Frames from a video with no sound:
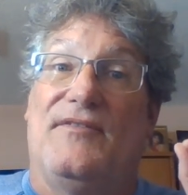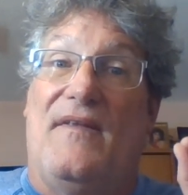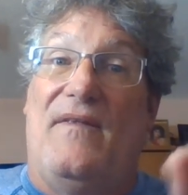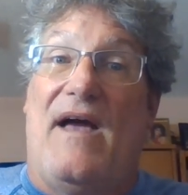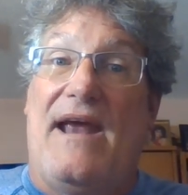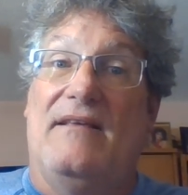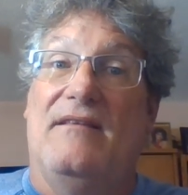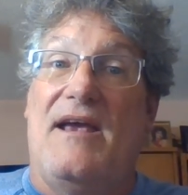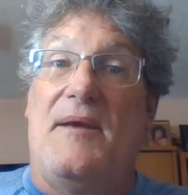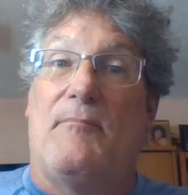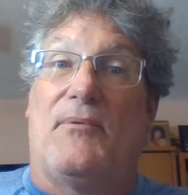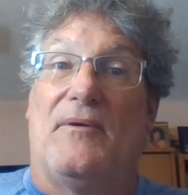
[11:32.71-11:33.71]
The
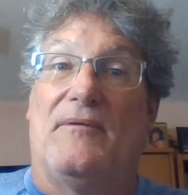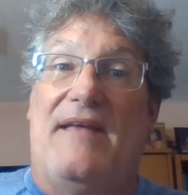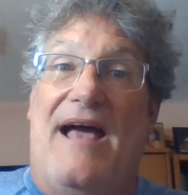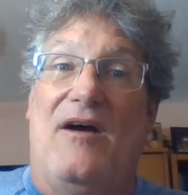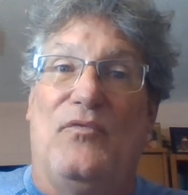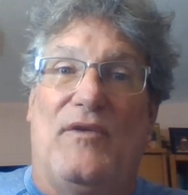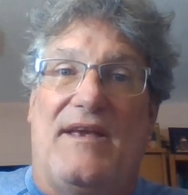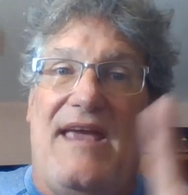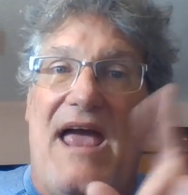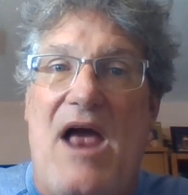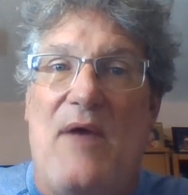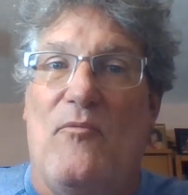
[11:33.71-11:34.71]
nightlight burnt out. The
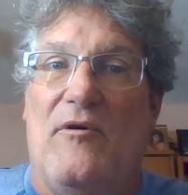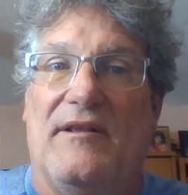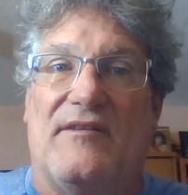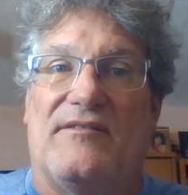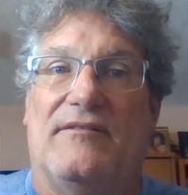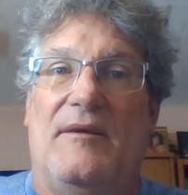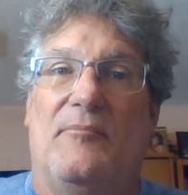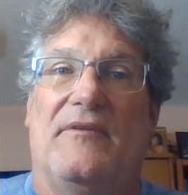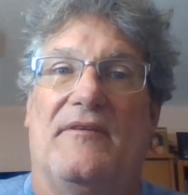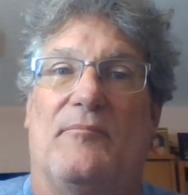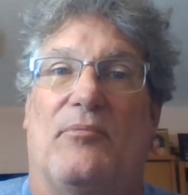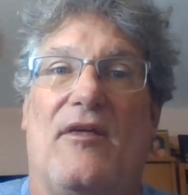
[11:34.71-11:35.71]
cat wanted to sleep
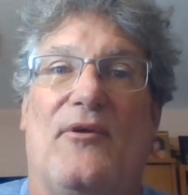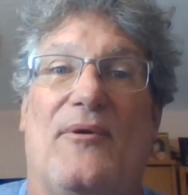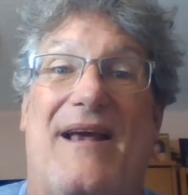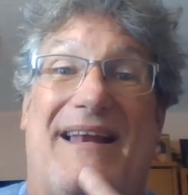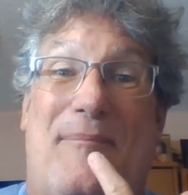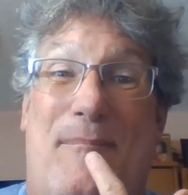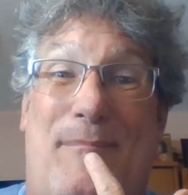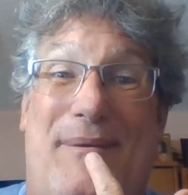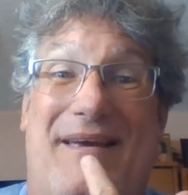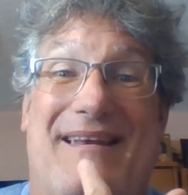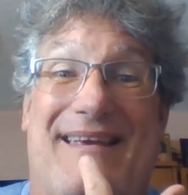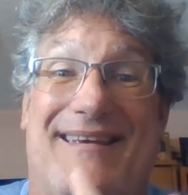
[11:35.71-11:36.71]
with his brother, and he
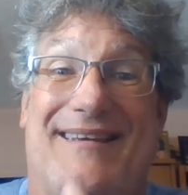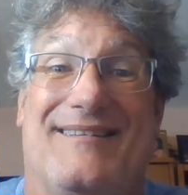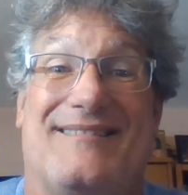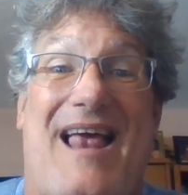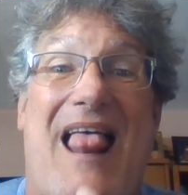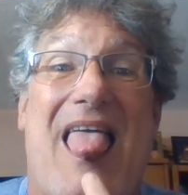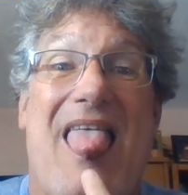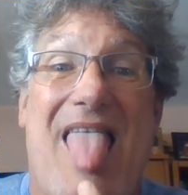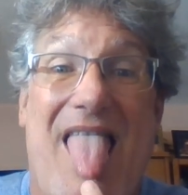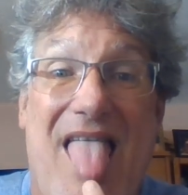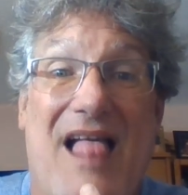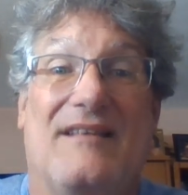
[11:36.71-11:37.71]
bit his
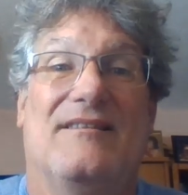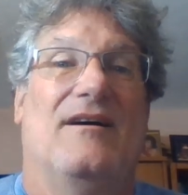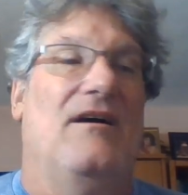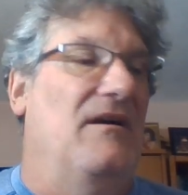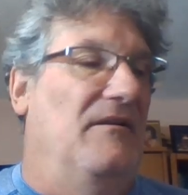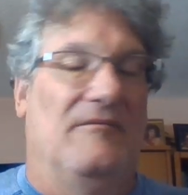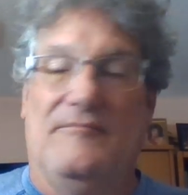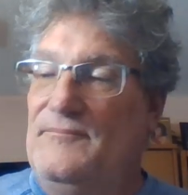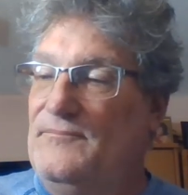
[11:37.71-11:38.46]
tongue.